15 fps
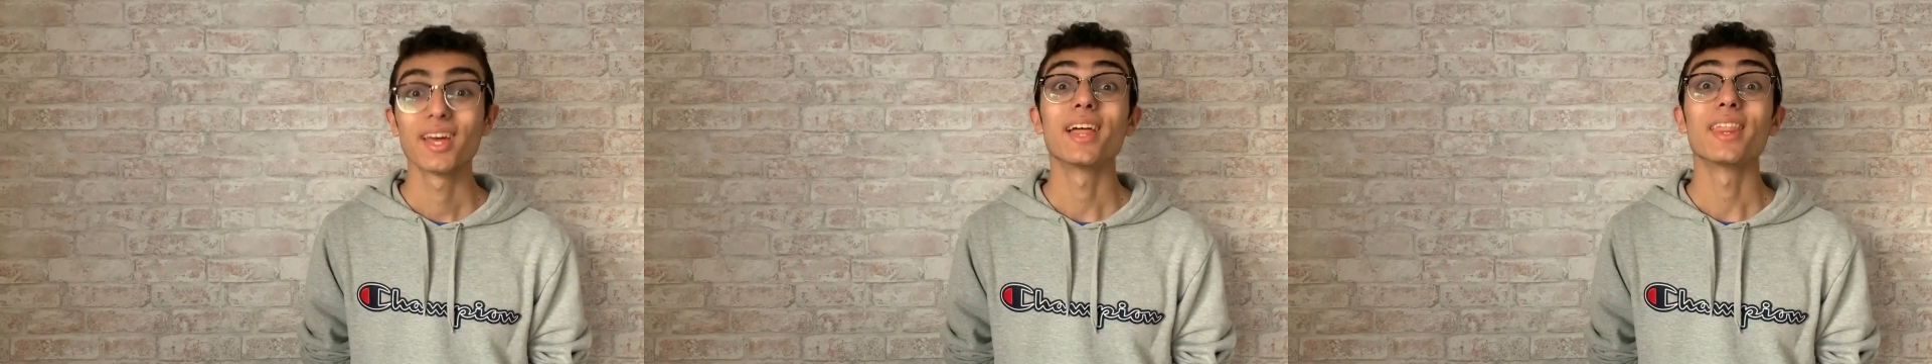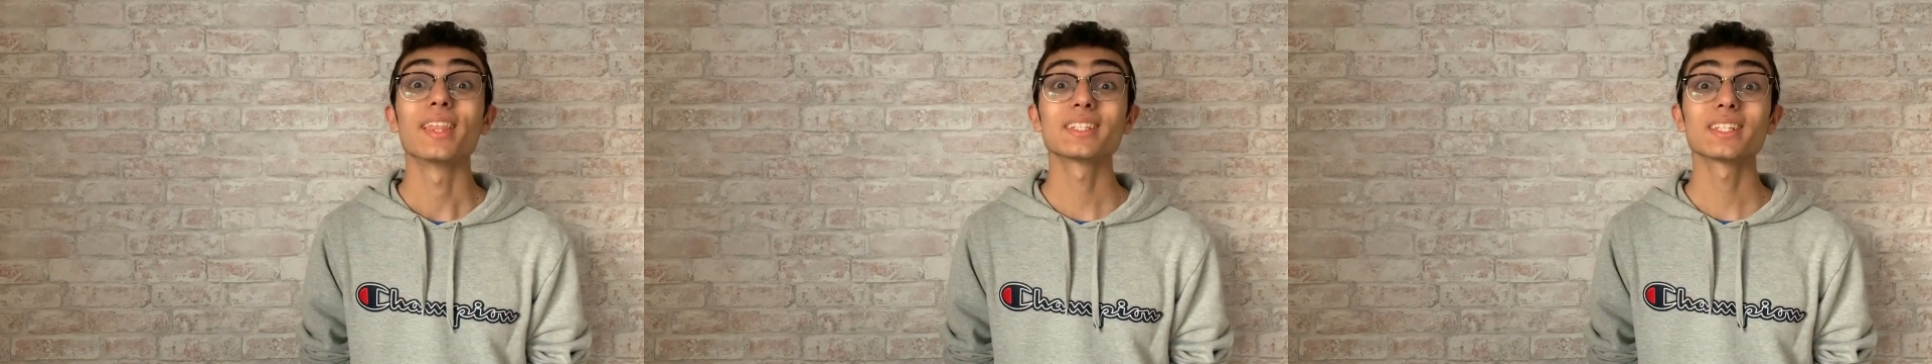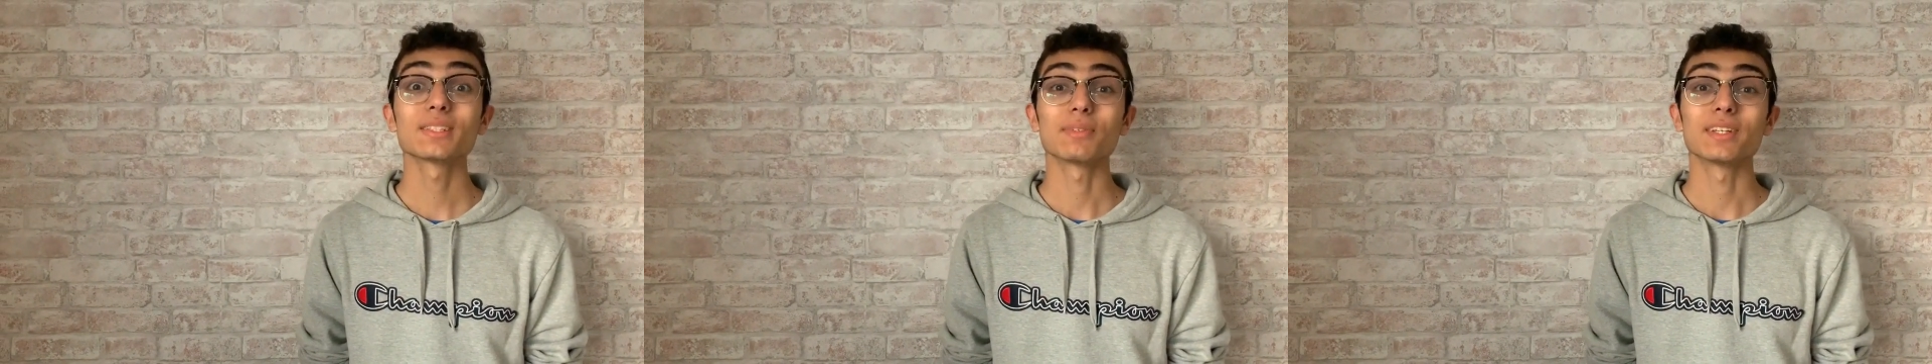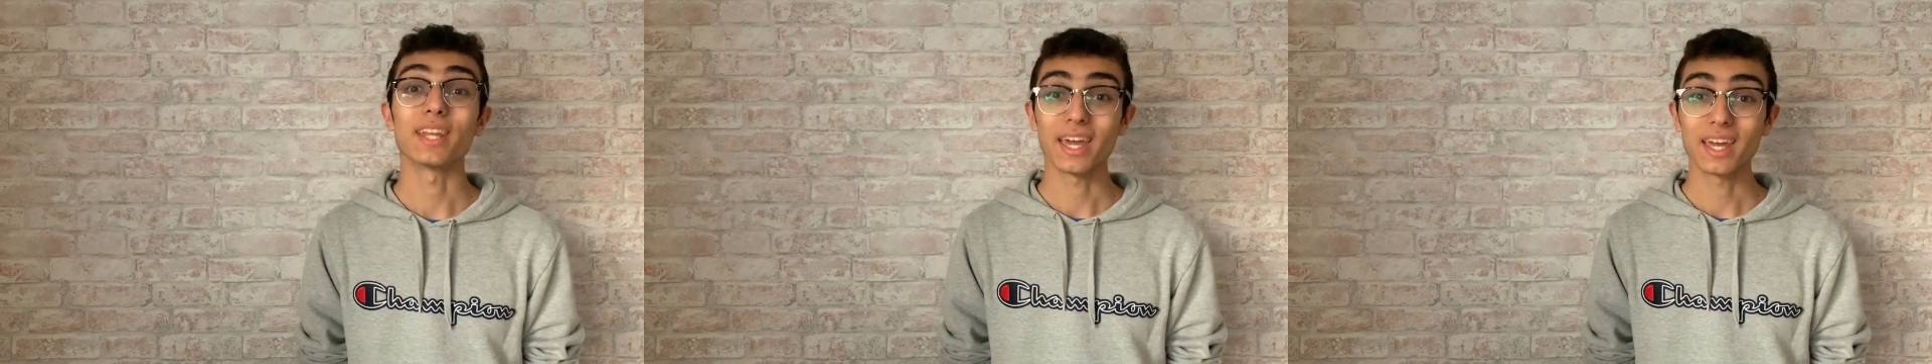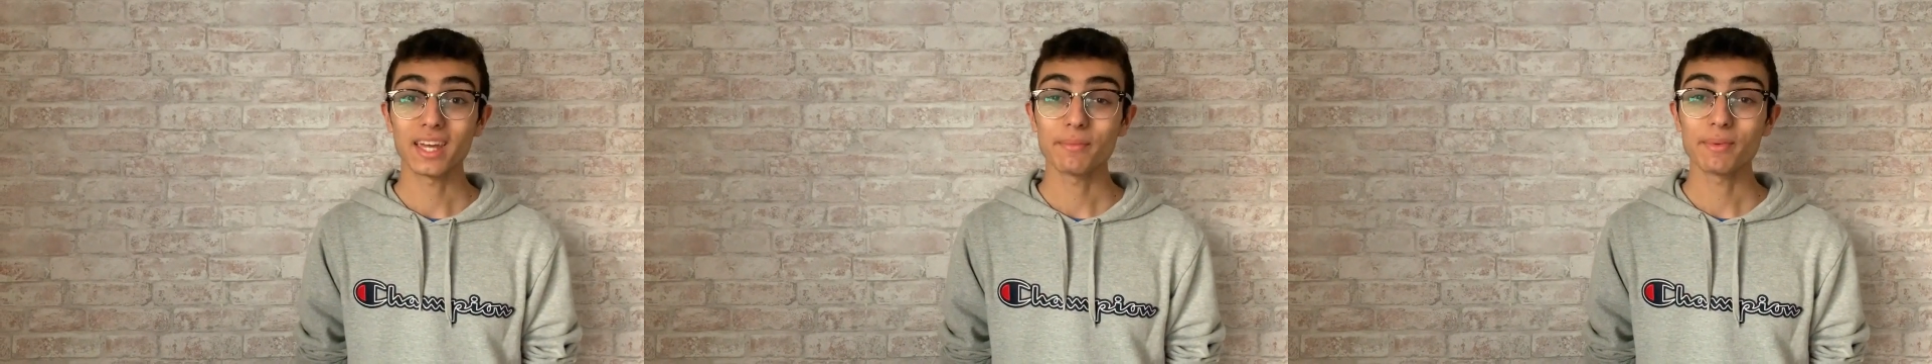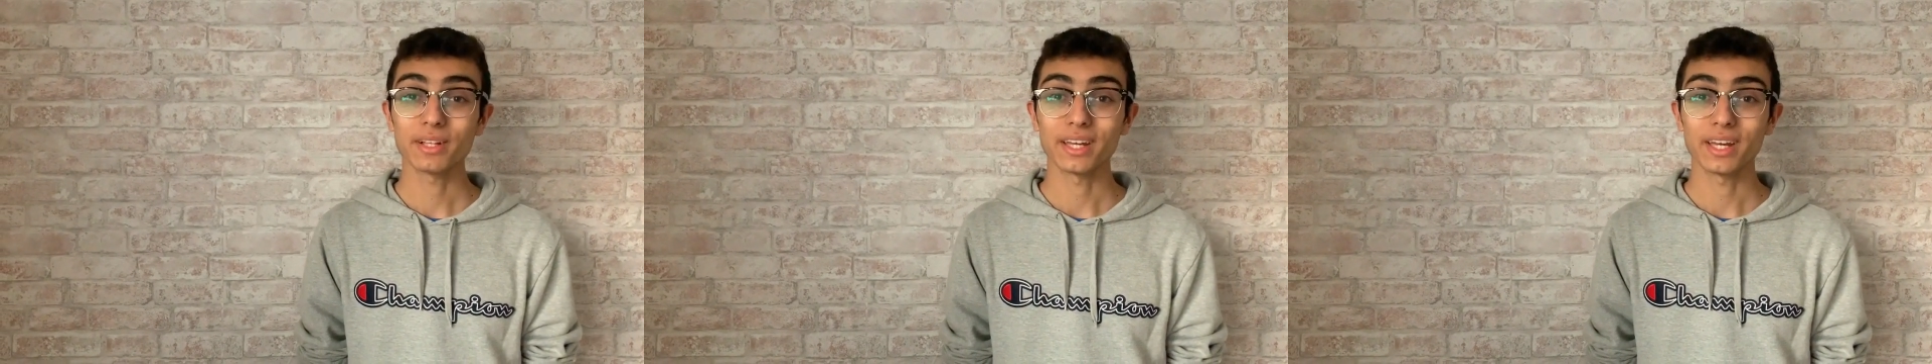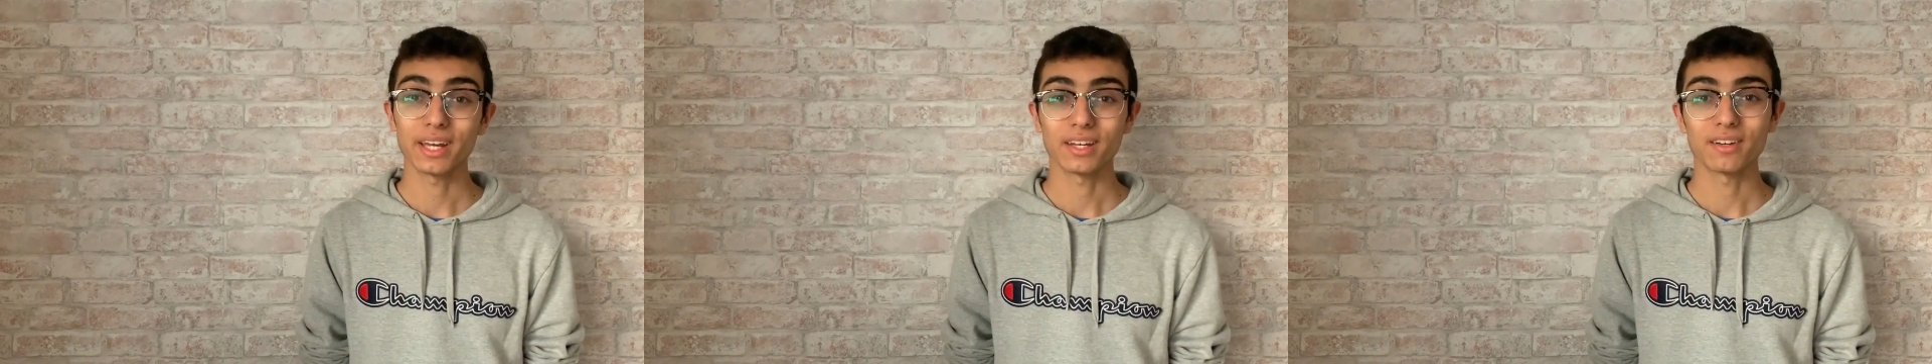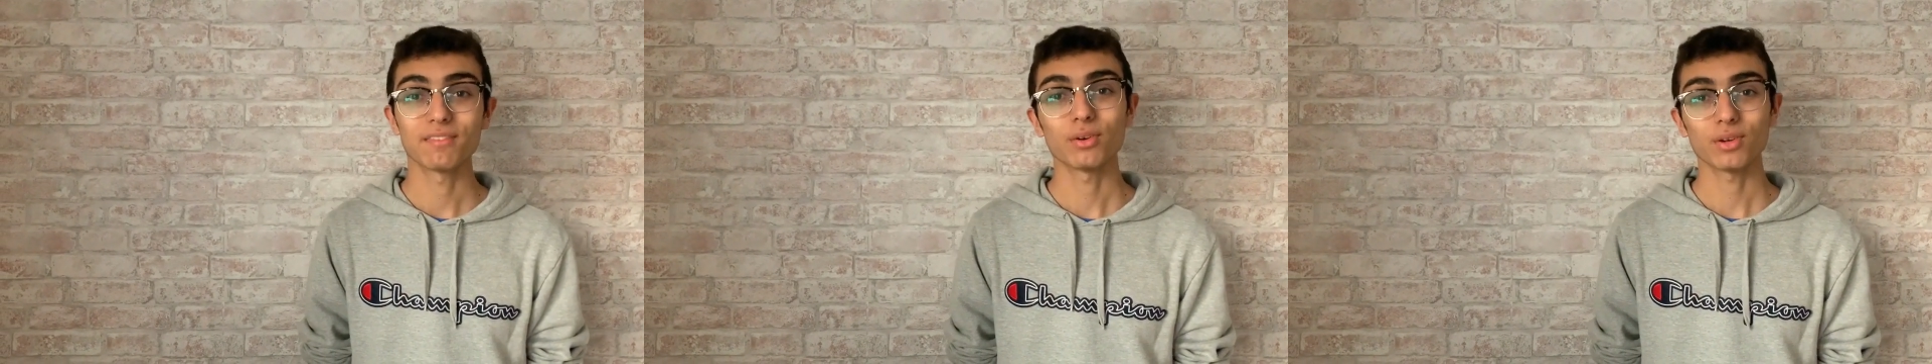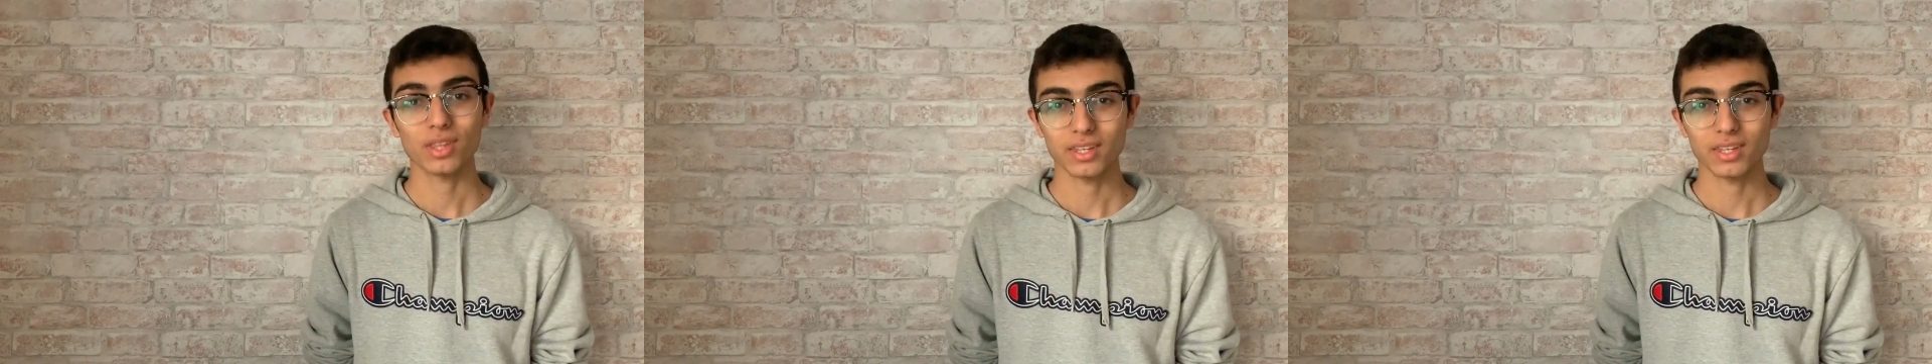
This has been AMLA and For the